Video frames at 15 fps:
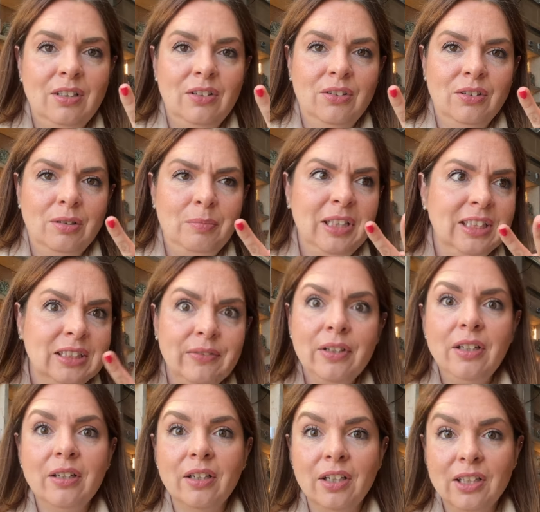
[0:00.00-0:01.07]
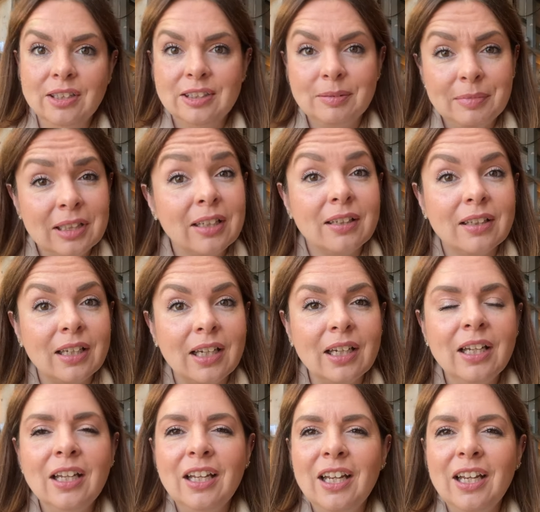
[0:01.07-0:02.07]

a piece of earth, something like that.